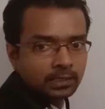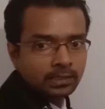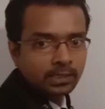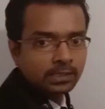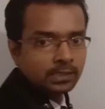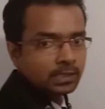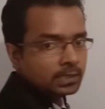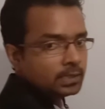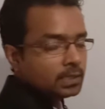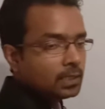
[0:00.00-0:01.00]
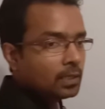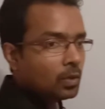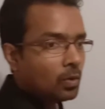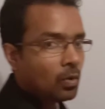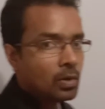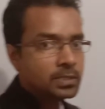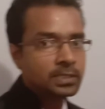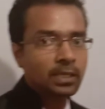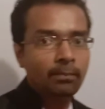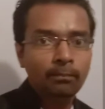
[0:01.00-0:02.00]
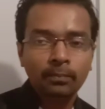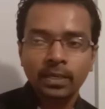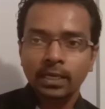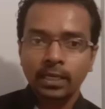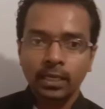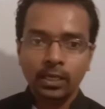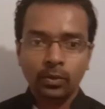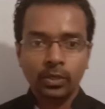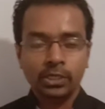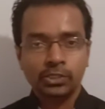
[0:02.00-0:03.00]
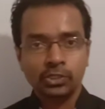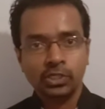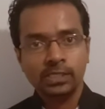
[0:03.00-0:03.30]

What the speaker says: This is called simple equation.